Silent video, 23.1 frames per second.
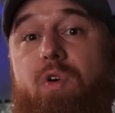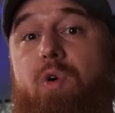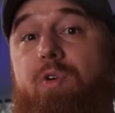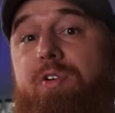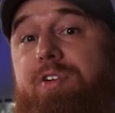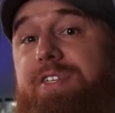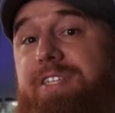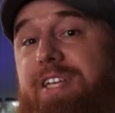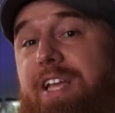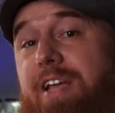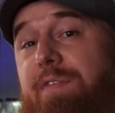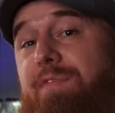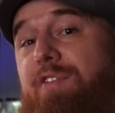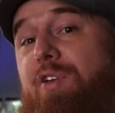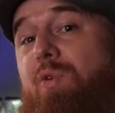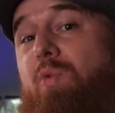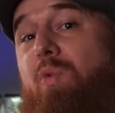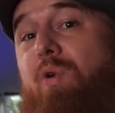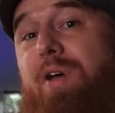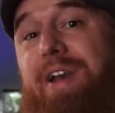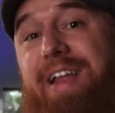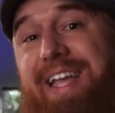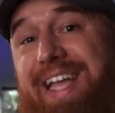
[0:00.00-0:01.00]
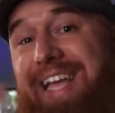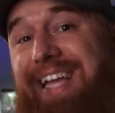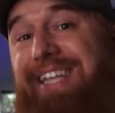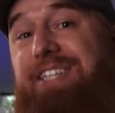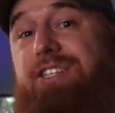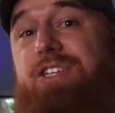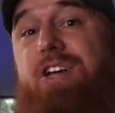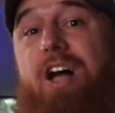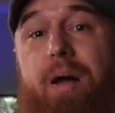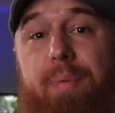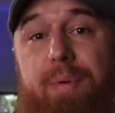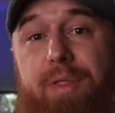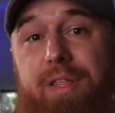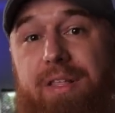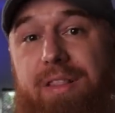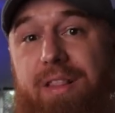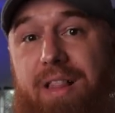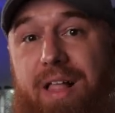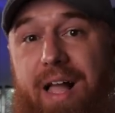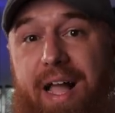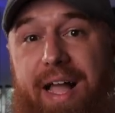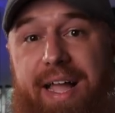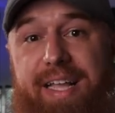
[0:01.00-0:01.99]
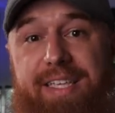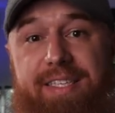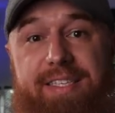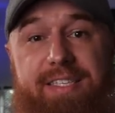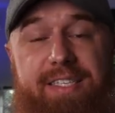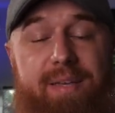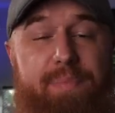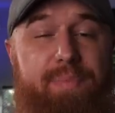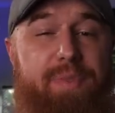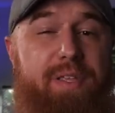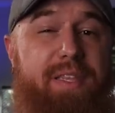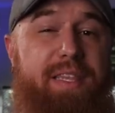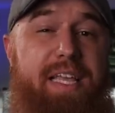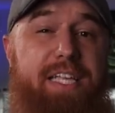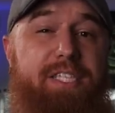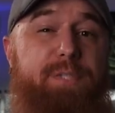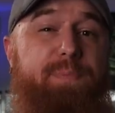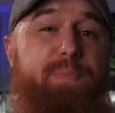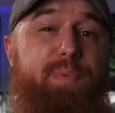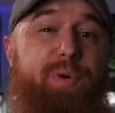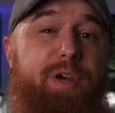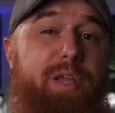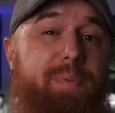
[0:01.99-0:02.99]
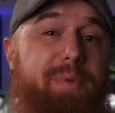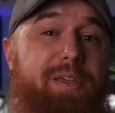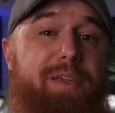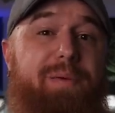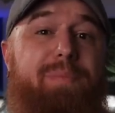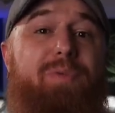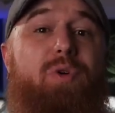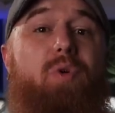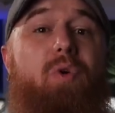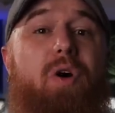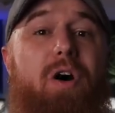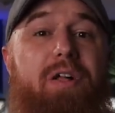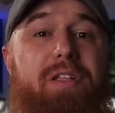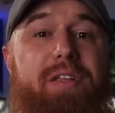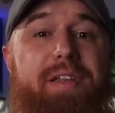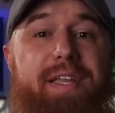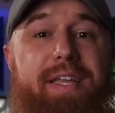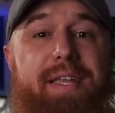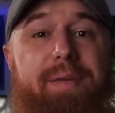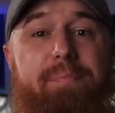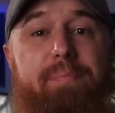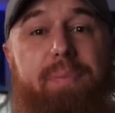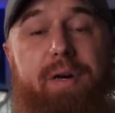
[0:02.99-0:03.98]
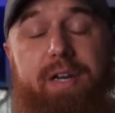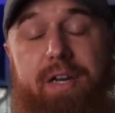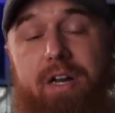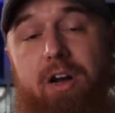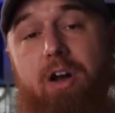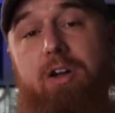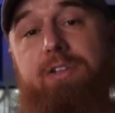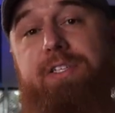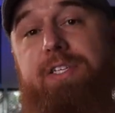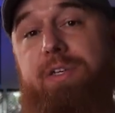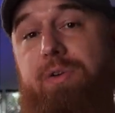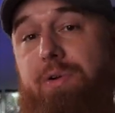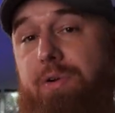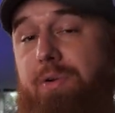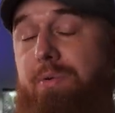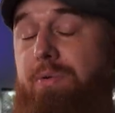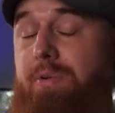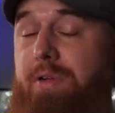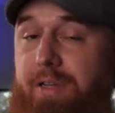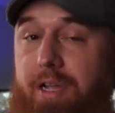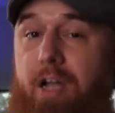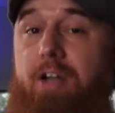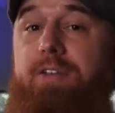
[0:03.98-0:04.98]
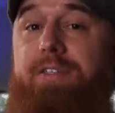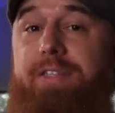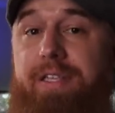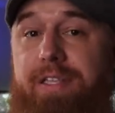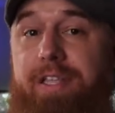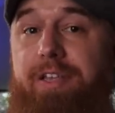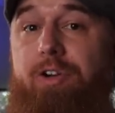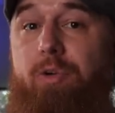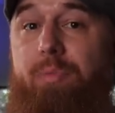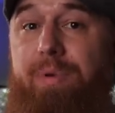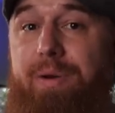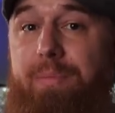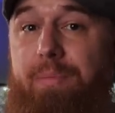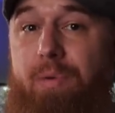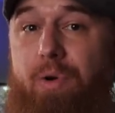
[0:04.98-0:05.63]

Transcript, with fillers: course, if you want to get top of the line, something that's premium quality, but also cost a little bit